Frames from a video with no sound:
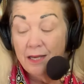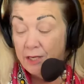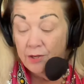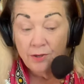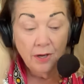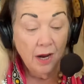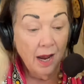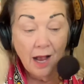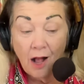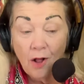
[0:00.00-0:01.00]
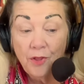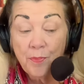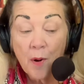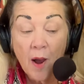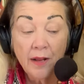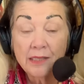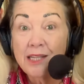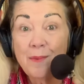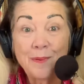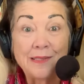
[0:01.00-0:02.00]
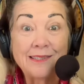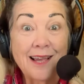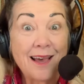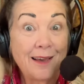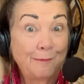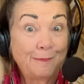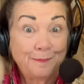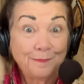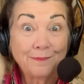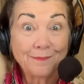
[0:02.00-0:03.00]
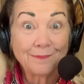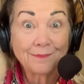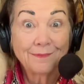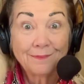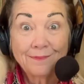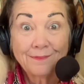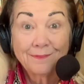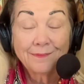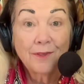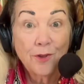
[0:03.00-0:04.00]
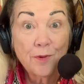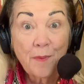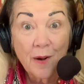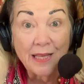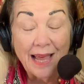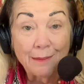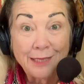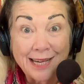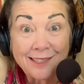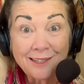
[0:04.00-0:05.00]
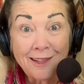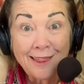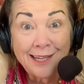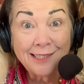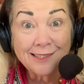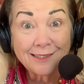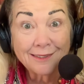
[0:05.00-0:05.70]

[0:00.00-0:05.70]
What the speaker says: You hold the product up and say, third-party lab test on this?